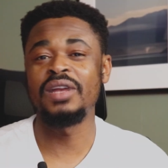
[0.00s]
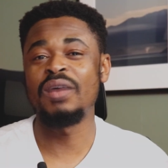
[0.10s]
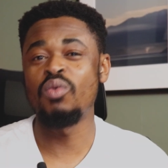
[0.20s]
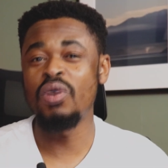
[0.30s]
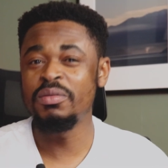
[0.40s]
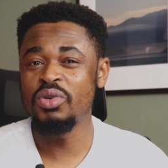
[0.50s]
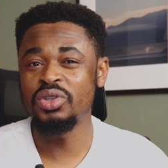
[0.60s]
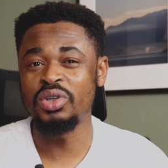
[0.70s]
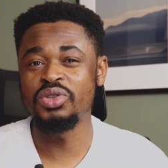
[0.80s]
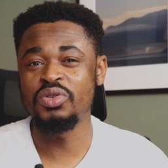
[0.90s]
for like one
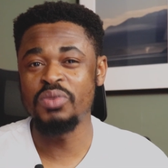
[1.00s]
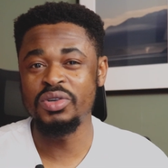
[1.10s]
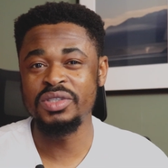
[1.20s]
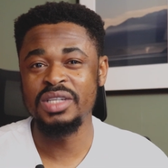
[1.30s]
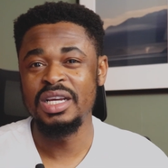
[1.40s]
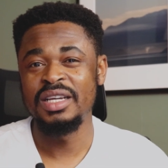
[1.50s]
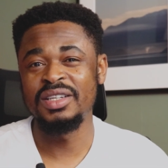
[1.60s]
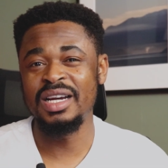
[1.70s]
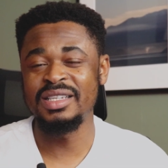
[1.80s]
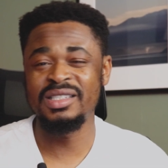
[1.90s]
month or two months,
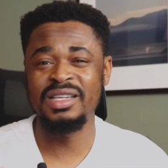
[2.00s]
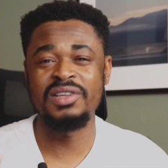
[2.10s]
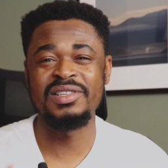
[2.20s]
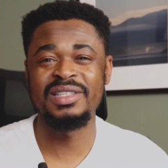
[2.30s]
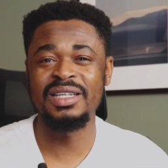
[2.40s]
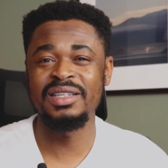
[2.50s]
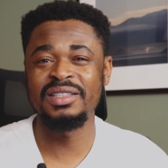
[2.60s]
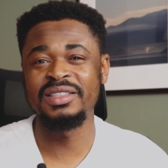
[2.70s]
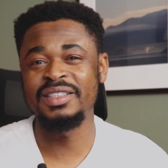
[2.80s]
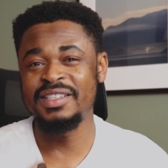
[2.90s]
you can see say it's still
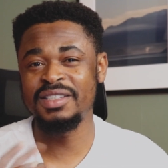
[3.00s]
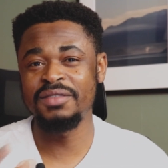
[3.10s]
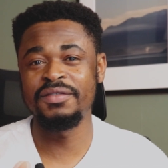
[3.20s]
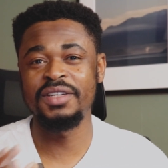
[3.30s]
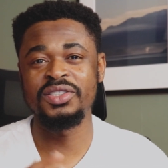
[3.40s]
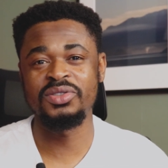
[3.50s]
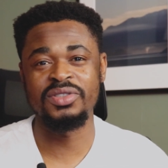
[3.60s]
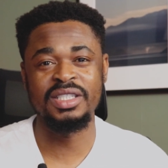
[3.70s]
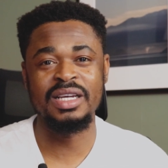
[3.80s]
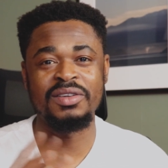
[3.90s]
in the testing phase to
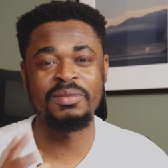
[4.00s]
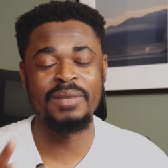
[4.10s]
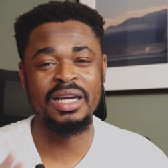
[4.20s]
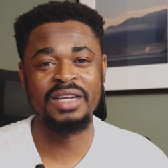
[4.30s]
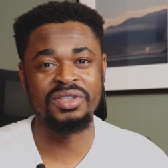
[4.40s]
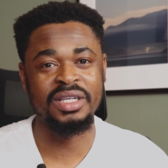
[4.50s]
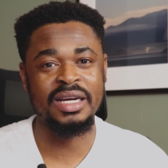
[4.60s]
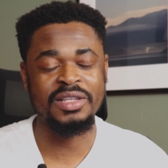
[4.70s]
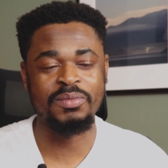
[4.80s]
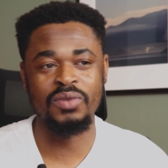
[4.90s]
see how the market
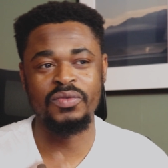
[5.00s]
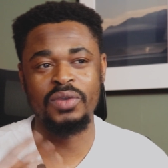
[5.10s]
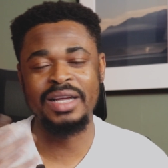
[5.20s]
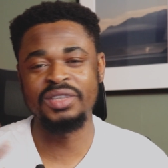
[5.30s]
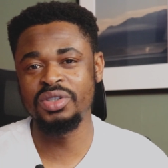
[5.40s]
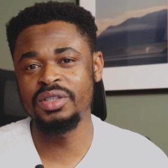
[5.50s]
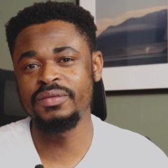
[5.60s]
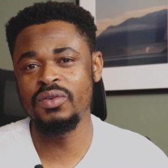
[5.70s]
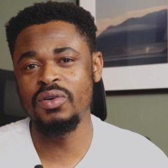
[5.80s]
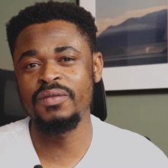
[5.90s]
reacts. But for like three,
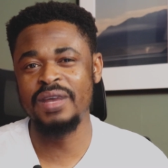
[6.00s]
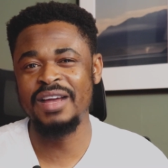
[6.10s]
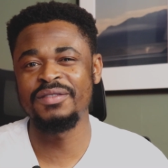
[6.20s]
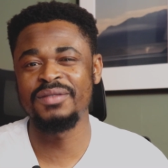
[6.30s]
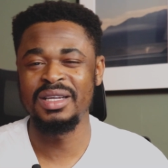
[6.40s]
four, five,